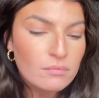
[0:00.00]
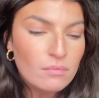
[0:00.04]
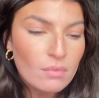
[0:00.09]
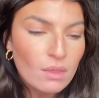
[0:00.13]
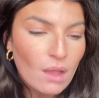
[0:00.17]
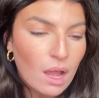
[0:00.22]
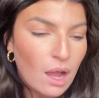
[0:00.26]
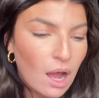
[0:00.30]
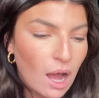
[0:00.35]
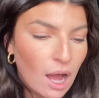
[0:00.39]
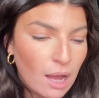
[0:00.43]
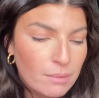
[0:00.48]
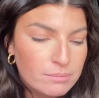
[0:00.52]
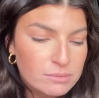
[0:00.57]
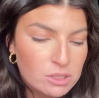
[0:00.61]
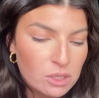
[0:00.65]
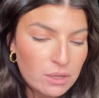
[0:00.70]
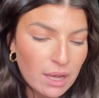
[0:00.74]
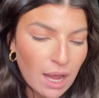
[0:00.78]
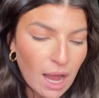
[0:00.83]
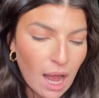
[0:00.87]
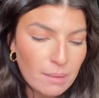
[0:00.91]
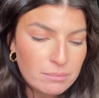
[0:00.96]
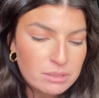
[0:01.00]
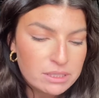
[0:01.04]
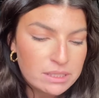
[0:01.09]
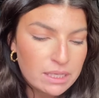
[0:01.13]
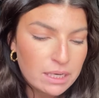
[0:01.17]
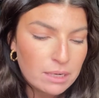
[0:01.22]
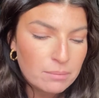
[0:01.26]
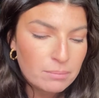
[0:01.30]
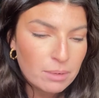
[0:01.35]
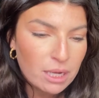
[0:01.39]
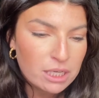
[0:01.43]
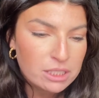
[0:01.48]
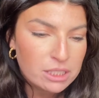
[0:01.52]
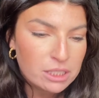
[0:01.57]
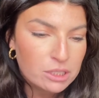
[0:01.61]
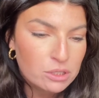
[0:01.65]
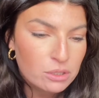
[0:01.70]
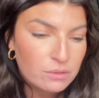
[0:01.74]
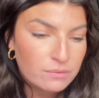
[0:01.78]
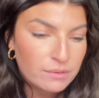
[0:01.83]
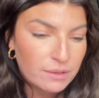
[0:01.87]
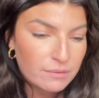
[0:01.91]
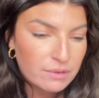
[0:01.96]
So yeah, I'm just gonna budget
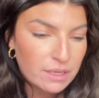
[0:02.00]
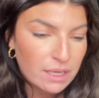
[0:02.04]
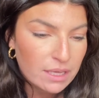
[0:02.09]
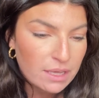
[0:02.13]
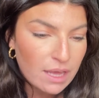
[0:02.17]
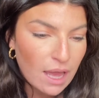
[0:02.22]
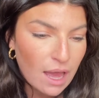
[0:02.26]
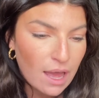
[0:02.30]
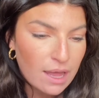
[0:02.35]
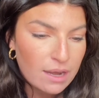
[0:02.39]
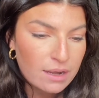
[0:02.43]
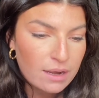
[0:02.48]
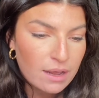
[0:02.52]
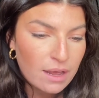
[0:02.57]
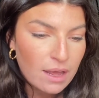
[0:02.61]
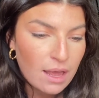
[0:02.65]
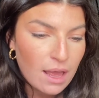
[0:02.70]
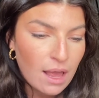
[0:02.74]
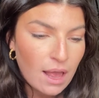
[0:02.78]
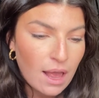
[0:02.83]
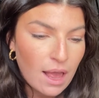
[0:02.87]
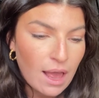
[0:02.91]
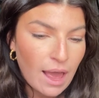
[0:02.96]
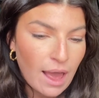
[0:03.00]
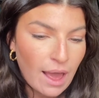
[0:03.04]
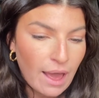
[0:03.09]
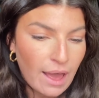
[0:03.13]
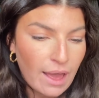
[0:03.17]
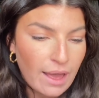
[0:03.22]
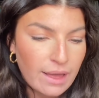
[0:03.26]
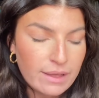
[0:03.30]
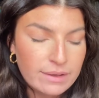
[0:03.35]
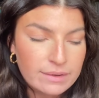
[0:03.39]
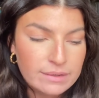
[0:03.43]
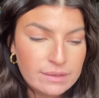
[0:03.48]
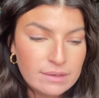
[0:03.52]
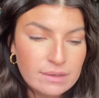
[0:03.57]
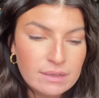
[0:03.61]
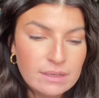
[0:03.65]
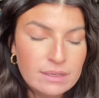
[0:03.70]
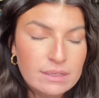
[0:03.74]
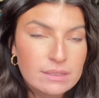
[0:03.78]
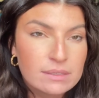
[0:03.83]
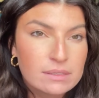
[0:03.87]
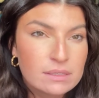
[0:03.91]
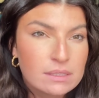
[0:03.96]
$250 again and
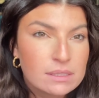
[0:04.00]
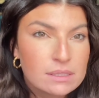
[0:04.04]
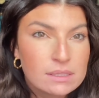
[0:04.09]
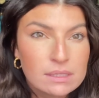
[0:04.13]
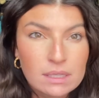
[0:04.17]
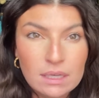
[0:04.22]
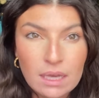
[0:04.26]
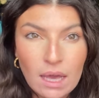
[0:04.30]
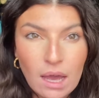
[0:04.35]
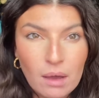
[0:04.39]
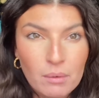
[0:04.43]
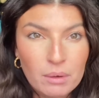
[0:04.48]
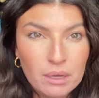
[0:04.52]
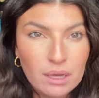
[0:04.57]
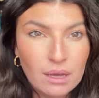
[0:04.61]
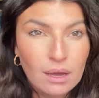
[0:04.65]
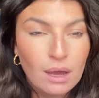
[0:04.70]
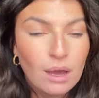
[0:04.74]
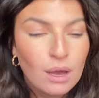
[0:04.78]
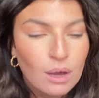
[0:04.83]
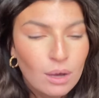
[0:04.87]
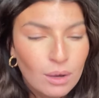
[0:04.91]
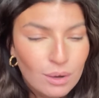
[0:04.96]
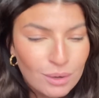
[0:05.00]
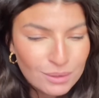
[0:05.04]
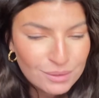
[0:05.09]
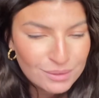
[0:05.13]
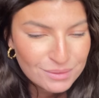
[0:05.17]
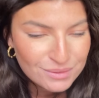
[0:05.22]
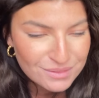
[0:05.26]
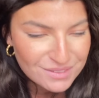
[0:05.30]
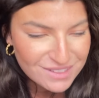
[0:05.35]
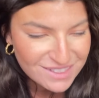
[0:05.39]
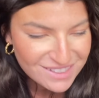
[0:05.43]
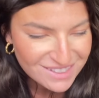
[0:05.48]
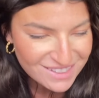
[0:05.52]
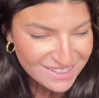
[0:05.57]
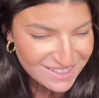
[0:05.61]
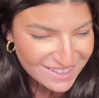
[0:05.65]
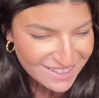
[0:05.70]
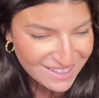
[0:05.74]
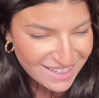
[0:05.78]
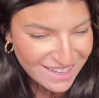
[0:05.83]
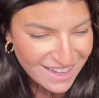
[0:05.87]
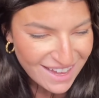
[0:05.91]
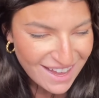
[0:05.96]
see how it goes.
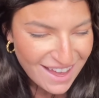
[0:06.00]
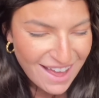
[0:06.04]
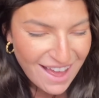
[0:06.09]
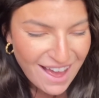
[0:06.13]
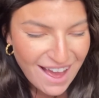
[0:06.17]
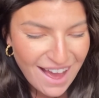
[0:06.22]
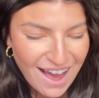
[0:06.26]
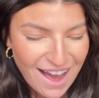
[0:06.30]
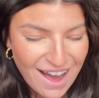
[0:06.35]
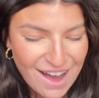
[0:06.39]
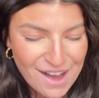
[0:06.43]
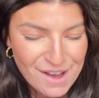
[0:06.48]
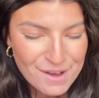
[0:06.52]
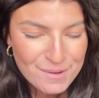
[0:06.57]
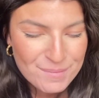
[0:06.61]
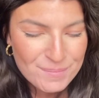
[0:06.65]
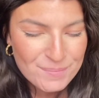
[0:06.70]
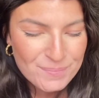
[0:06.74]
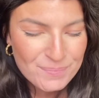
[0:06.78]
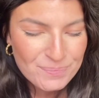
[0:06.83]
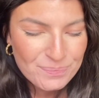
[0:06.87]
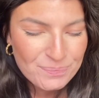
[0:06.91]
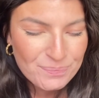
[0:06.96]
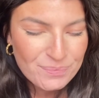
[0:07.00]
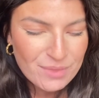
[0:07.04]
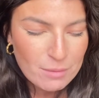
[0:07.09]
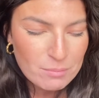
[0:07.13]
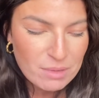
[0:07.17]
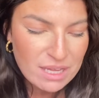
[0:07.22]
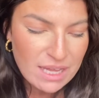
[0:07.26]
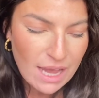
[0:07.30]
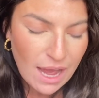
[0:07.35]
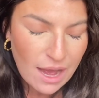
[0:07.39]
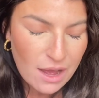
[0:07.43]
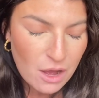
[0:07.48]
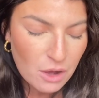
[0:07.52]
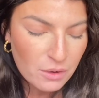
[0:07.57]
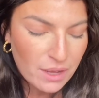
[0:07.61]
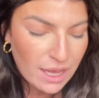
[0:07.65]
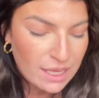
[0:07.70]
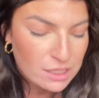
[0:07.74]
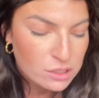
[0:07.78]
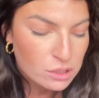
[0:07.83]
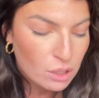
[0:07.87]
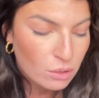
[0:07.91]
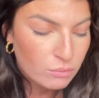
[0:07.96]
But yeah,
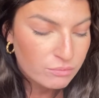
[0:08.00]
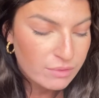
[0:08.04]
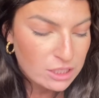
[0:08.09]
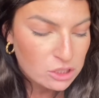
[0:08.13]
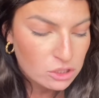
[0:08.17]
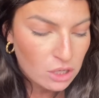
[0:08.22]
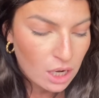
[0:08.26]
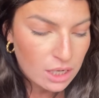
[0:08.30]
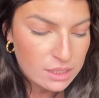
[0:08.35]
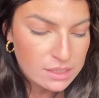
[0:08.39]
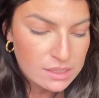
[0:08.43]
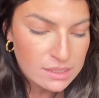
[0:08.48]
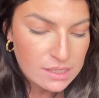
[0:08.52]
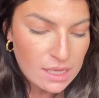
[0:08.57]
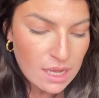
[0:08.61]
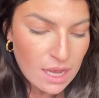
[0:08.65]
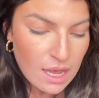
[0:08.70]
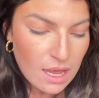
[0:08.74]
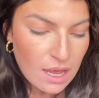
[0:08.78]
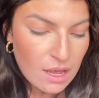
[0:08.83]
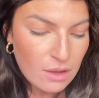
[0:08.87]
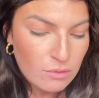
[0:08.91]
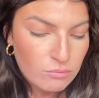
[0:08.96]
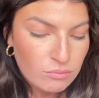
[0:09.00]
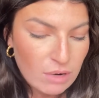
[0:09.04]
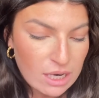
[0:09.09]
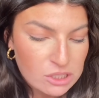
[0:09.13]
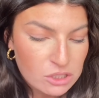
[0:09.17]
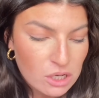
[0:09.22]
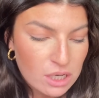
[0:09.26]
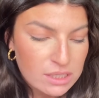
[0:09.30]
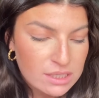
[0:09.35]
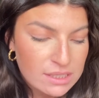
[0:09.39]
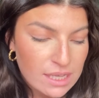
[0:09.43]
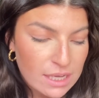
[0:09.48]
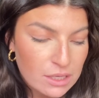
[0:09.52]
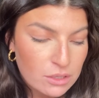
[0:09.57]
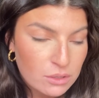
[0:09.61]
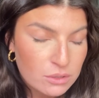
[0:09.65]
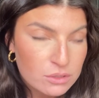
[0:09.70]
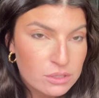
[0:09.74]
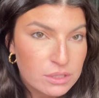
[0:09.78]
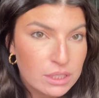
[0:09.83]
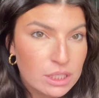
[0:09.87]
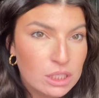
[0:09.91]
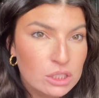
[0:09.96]
okay, so restaurants I
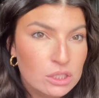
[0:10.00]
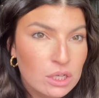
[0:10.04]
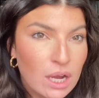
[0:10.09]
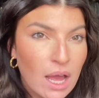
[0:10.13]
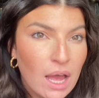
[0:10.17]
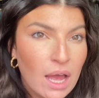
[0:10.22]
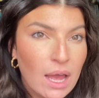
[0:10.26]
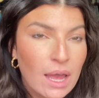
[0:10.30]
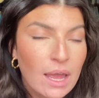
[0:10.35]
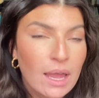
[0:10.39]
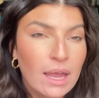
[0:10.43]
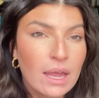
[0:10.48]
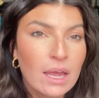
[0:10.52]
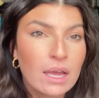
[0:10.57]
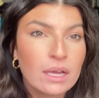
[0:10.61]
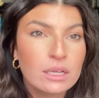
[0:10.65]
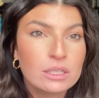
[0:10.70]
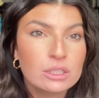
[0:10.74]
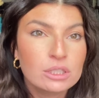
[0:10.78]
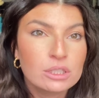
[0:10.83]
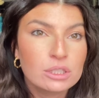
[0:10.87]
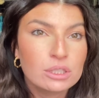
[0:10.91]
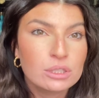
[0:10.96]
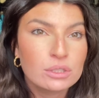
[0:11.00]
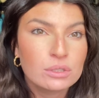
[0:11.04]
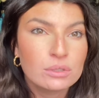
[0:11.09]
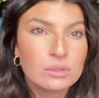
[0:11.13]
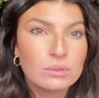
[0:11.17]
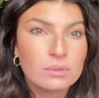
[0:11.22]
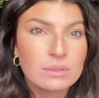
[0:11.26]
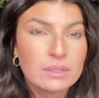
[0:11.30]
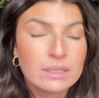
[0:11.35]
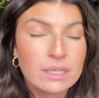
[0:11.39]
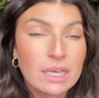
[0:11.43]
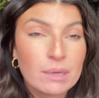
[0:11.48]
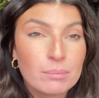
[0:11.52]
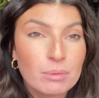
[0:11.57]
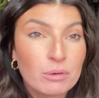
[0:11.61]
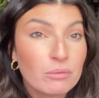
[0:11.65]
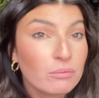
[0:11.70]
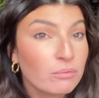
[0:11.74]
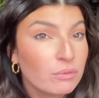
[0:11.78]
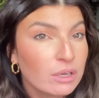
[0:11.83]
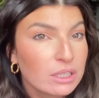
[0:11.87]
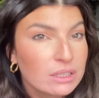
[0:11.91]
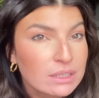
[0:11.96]
usually try to keep it
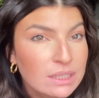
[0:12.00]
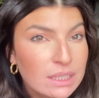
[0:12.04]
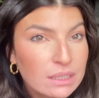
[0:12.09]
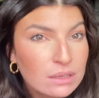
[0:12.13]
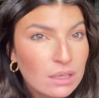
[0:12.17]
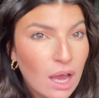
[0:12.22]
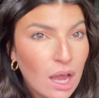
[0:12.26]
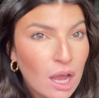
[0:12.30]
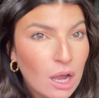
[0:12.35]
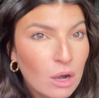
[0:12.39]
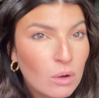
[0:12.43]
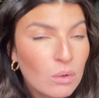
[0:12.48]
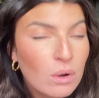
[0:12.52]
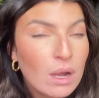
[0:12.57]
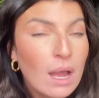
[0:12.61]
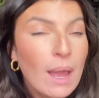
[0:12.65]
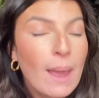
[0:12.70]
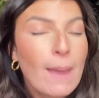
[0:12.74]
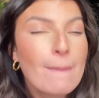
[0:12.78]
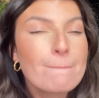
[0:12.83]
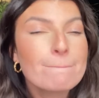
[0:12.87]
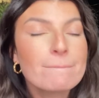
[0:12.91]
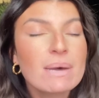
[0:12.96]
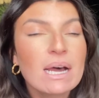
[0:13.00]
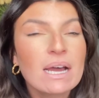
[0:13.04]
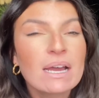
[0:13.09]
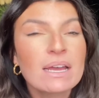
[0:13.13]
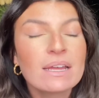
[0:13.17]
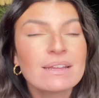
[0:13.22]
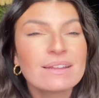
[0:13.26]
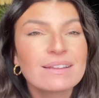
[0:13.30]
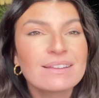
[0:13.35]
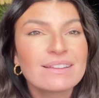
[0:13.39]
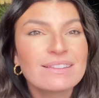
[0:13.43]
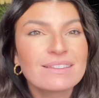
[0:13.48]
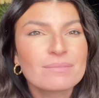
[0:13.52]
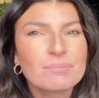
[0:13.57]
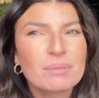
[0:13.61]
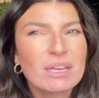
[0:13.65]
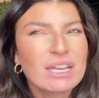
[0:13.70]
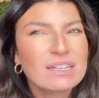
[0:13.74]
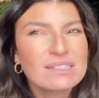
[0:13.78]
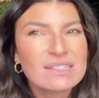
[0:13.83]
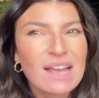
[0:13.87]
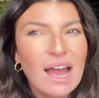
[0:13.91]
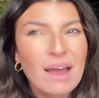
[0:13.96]
really low, but
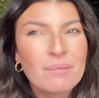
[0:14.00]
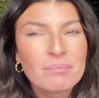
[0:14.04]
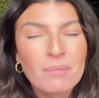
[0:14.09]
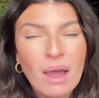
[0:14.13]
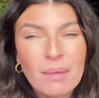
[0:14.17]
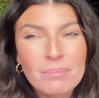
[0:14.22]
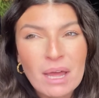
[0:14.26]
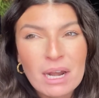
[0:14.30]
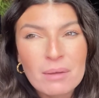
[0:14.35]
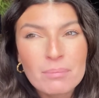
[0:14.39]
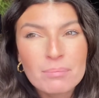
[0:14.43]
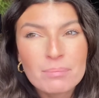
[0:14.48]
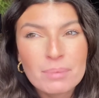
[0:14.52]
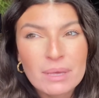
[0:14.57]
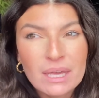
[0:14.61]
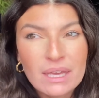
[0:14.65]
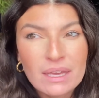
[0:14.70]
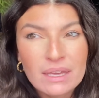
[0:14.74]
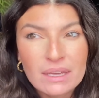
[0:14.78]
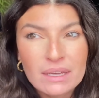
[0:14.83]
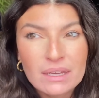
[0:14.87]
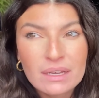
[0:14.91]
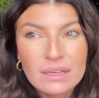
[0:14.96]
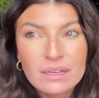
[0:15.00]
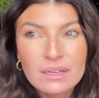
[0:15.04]
because I'm not a big